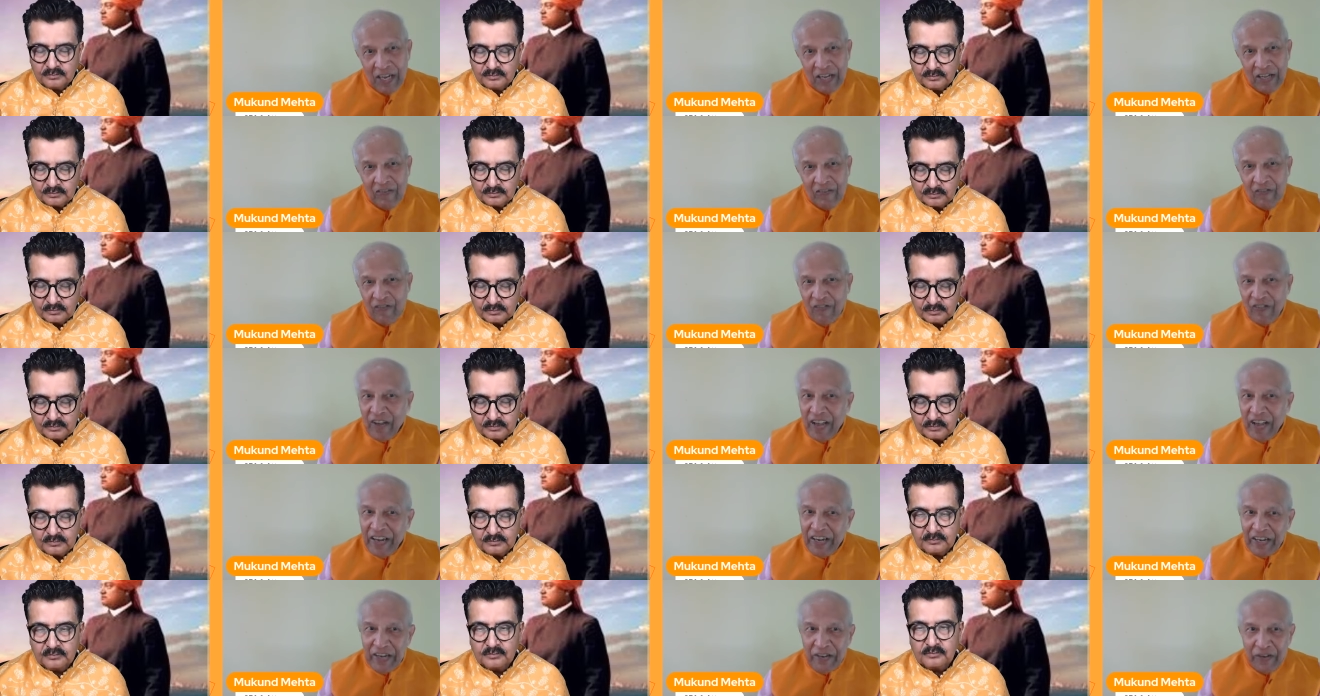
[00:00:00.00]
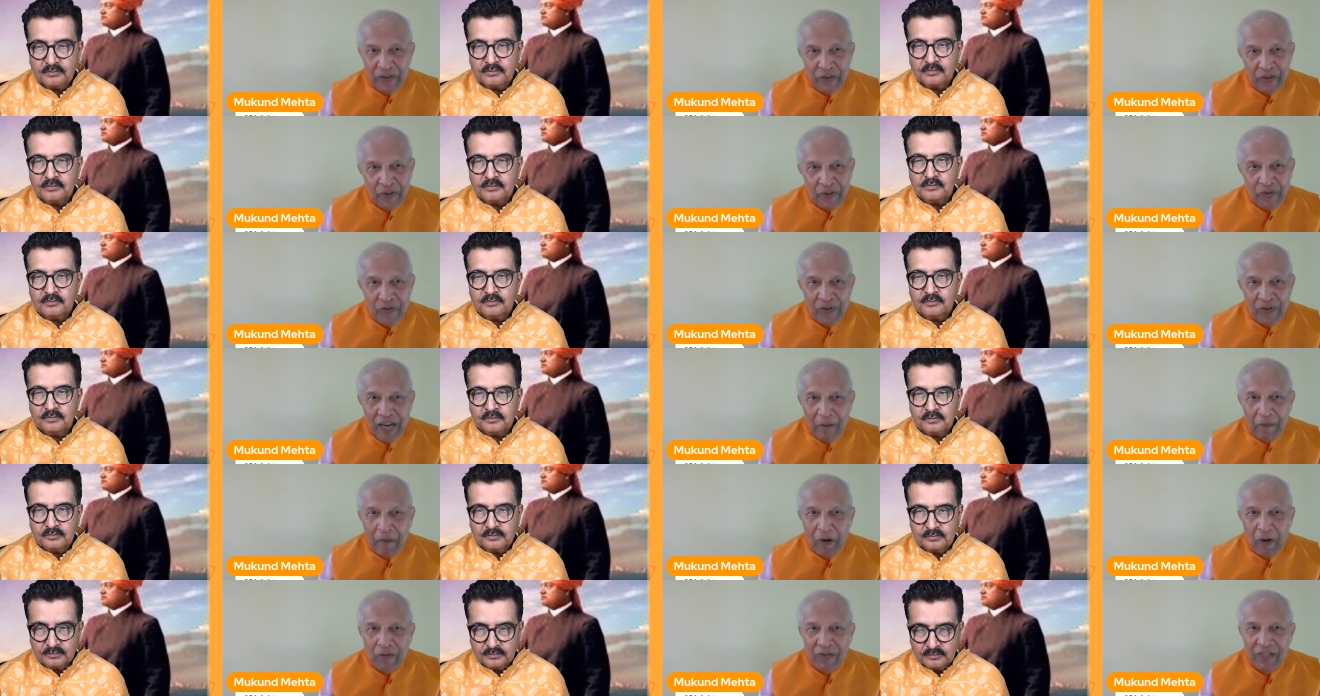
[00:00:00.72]
Speaker 1: Very true
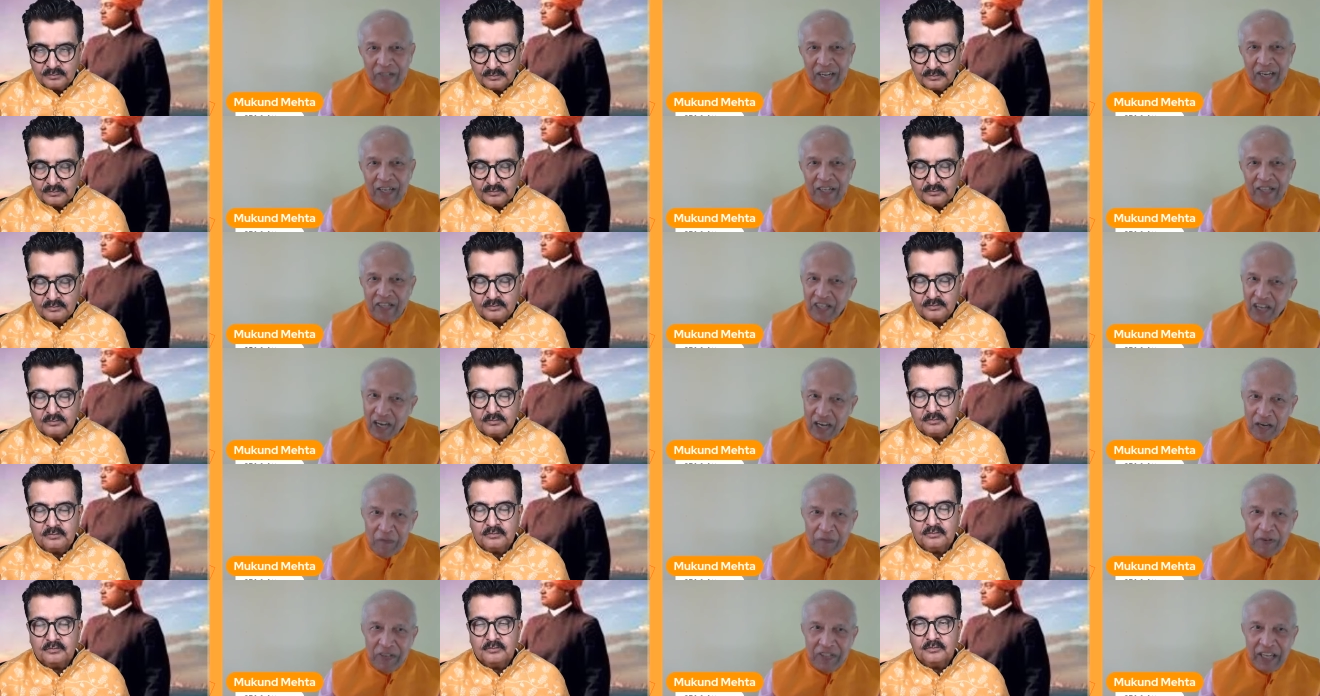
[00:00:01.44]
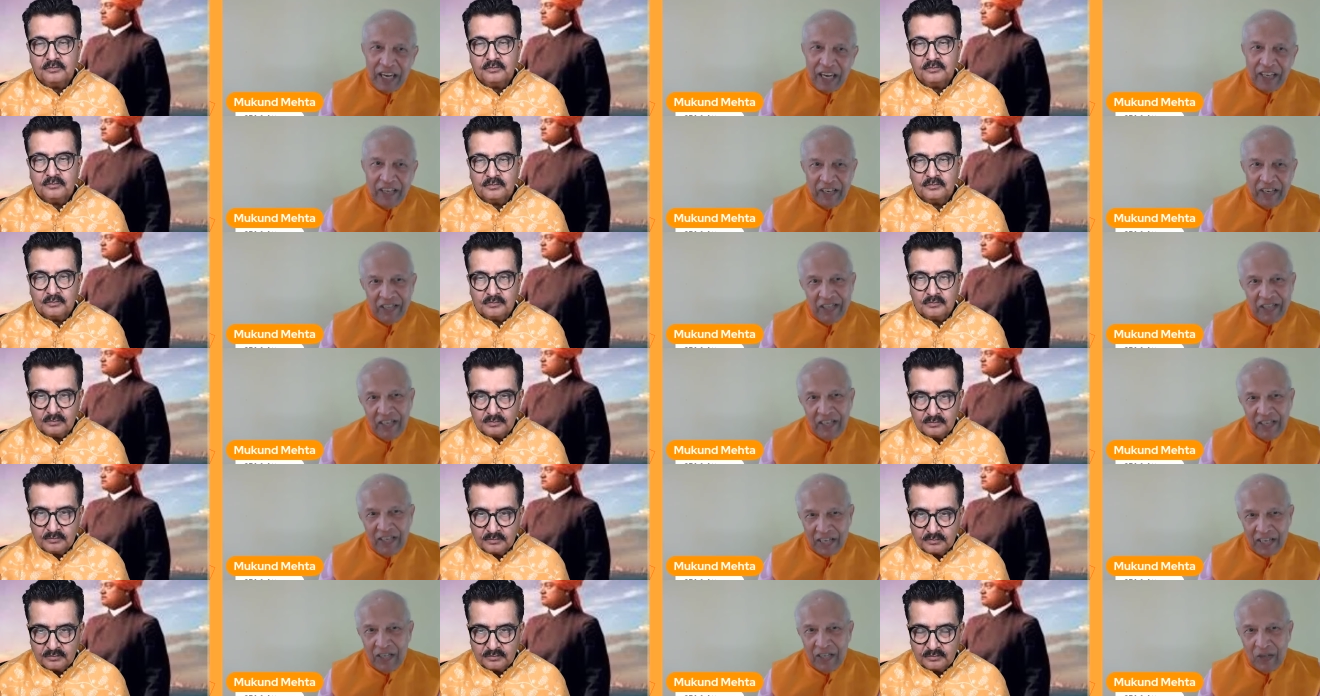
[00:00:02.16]
about the Dharma that
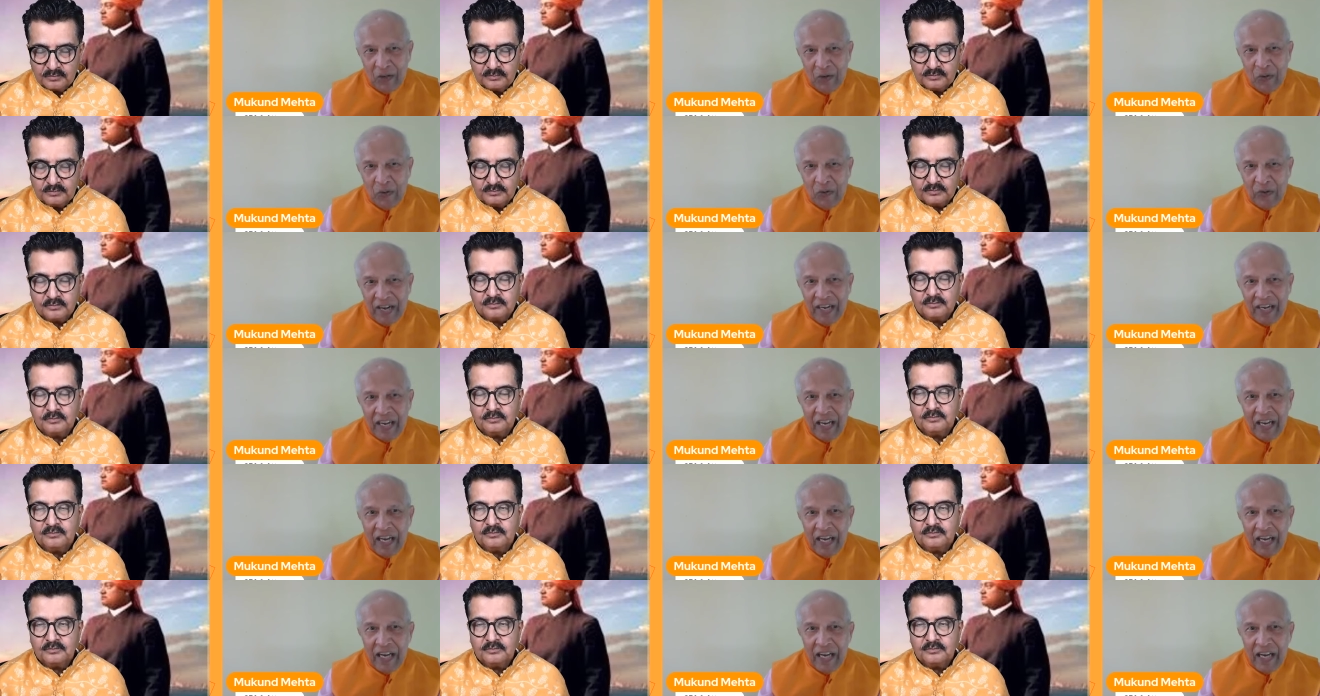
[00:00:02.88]
he concluded.